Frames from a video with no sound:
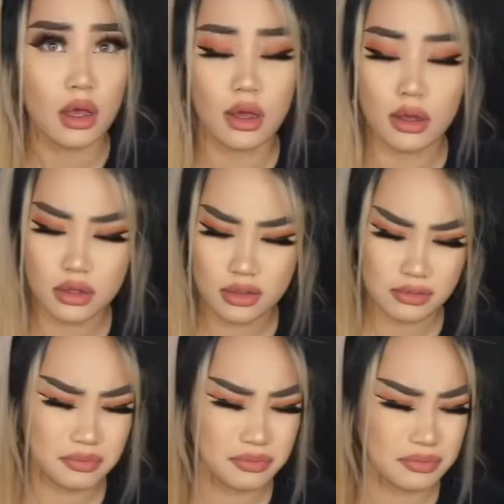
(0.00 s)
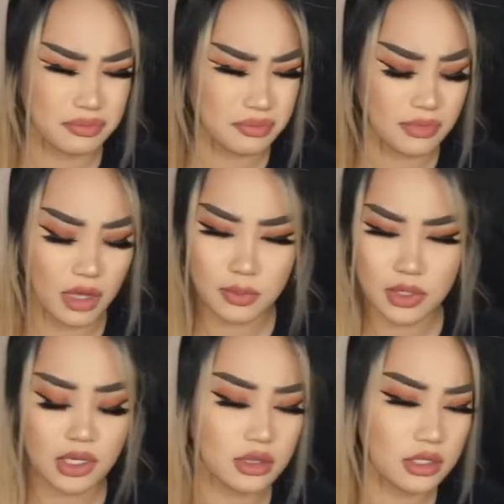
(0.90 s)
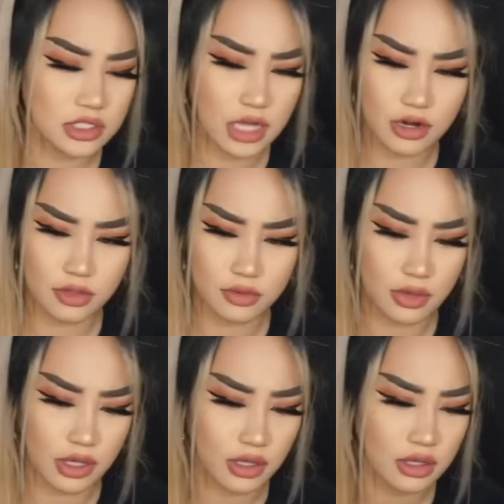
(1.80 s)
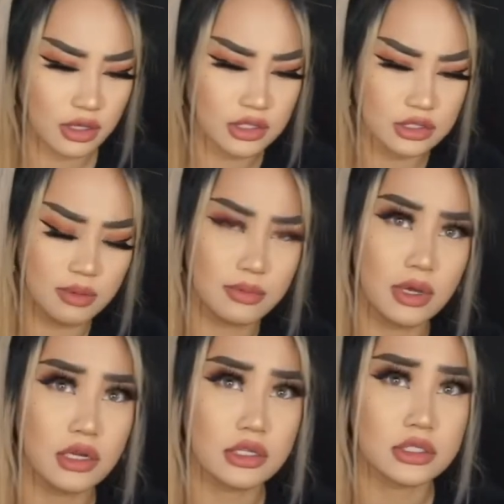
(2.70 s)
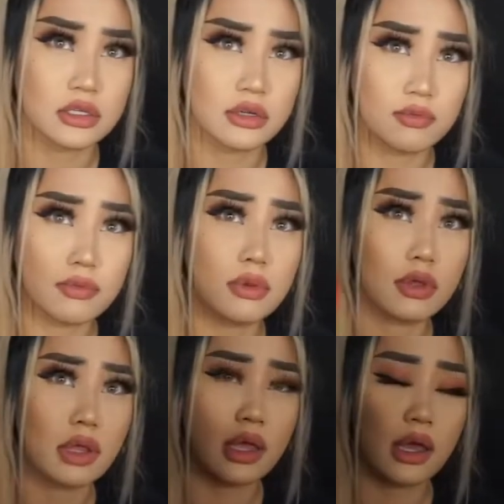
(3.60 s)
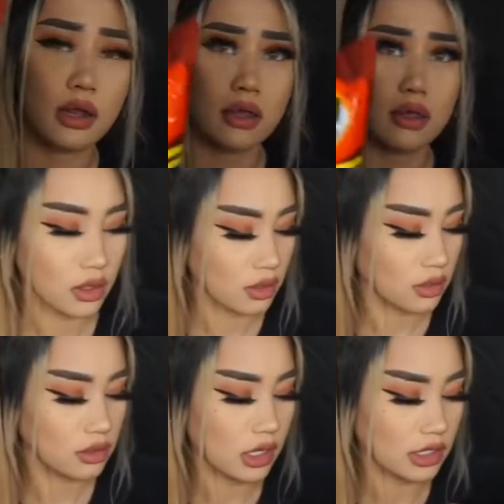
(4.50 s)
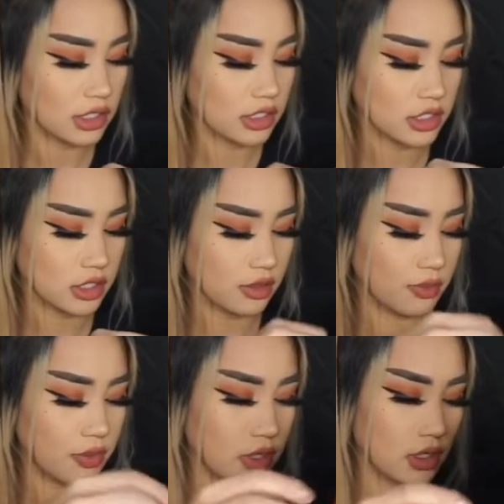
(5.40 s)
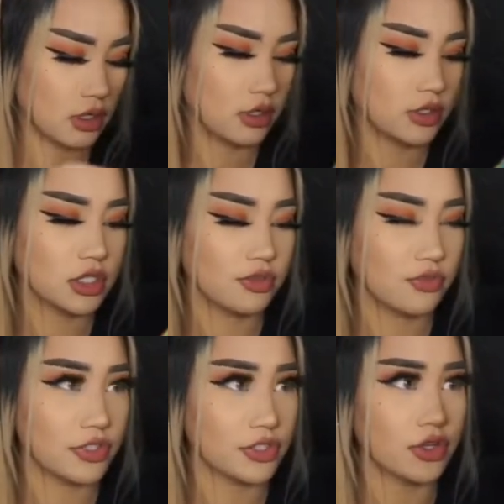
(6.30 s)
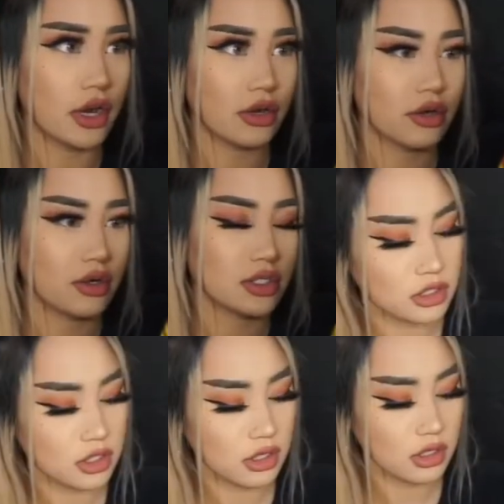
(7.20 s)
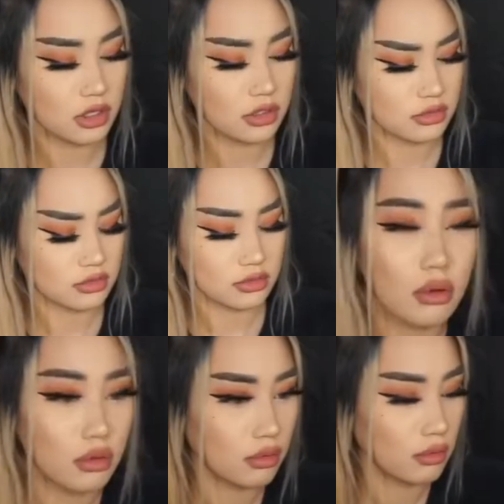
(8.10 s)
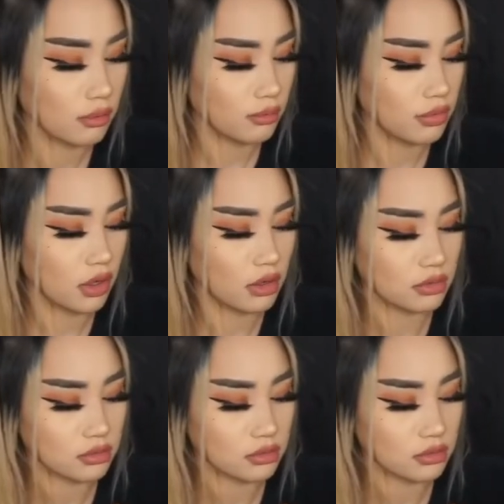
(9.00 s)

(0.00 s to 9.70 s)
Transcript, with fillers: Um, I'm gonna get this out of the way because I'm kind of sick of looking at it. Malas are pretty good. They're just fish crackers. Bro.